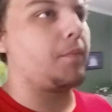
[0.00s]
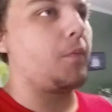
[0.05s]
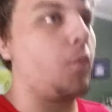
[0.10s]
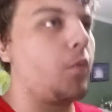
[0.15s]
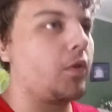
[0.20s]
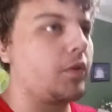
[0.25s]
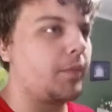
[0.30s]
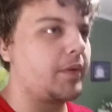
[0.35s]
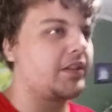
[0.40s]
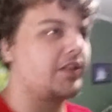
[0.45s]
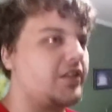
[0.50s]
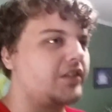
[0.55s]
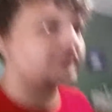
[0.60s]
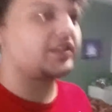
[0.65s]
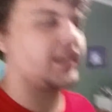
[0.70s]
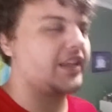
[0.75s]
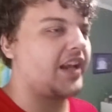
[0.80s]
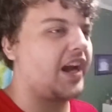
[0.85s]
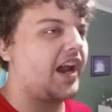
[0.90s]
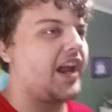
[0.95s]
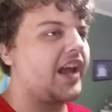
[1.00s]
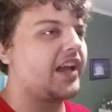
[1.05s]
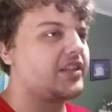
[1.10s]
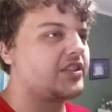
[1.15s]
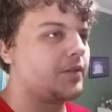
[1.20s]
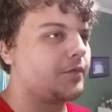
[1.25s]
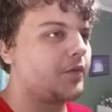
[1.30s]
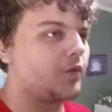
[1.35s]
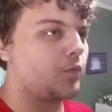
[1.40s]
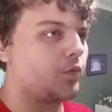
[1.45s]
But we're basically going to say that I had
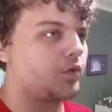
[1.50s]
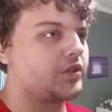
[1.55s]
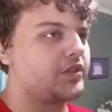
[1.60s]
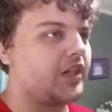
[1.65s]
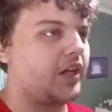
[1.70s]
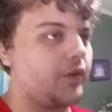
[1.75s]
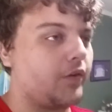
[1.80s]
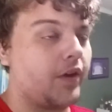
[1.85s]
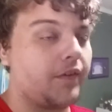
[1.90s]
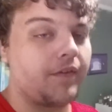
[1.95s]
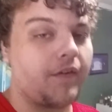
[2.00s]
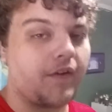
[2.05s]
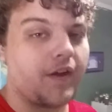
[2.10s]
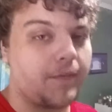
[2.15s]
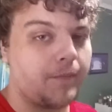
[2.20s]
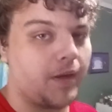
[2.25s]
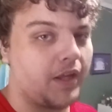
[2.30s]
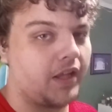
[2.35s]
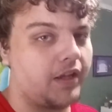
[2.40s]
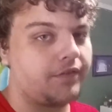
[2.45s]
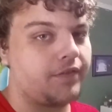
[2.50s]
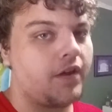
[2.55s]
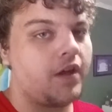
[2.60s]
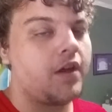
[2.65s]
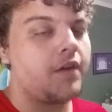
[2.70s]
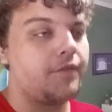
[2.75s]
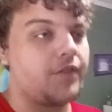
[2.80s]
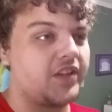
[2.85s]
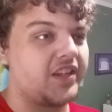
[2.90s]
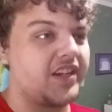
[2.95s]
some of the worst diarrhea I've ever had in my life
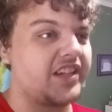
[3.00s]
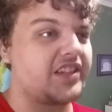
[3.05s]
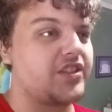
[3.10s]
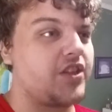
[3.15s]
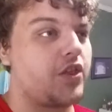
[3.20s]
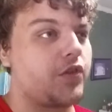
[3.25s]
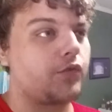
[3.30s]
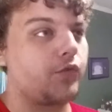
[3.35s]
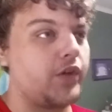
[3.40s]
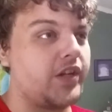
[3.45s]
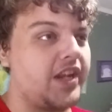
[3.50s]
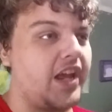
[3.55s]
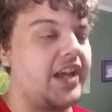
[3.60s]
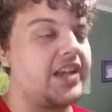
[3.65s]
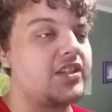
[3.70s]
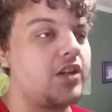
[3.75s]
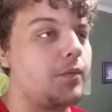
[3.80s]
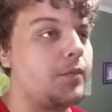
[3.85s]
for the next 3 days,